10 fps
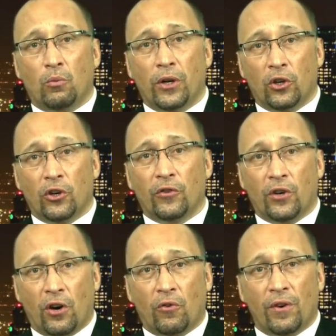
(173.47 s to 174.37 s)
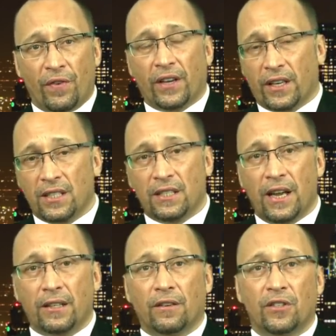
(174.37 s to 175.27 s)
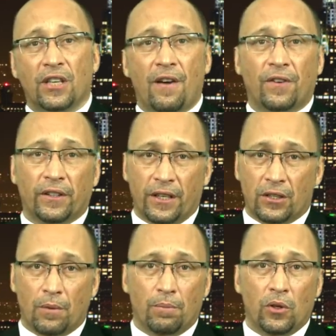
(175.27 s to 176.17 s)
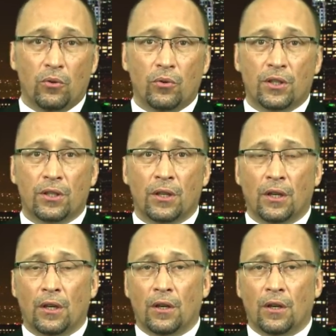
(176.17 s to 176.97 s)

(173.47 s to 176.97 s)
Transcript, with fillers: we learn the horrific extent of Shafilea's abuse,